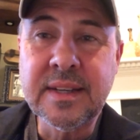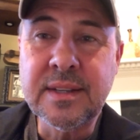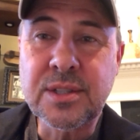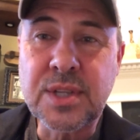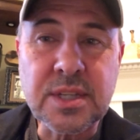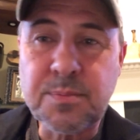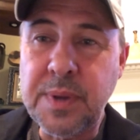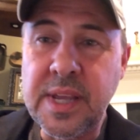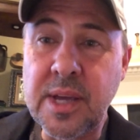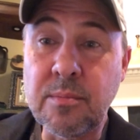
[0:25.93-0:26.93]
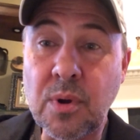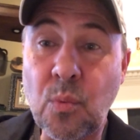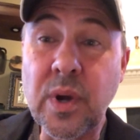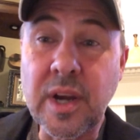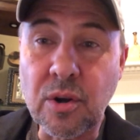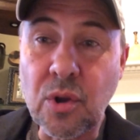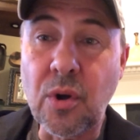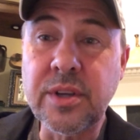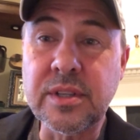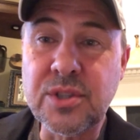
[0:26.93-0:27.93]
6 p.m., we are
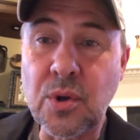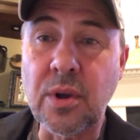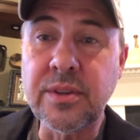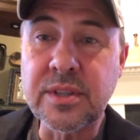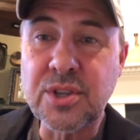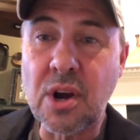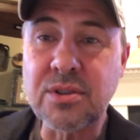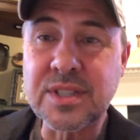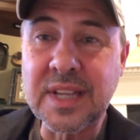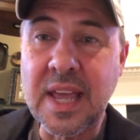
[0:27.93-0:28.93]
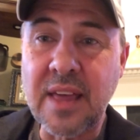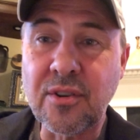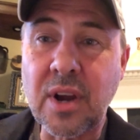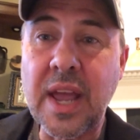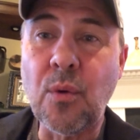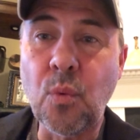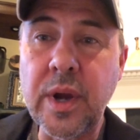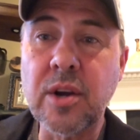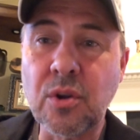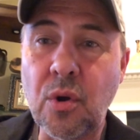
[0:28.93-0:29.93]
going to join the church together and
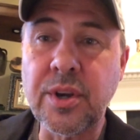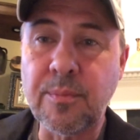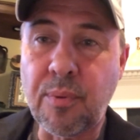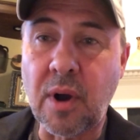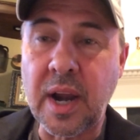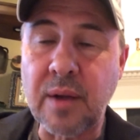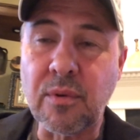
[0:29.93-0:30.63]
we are going to pray.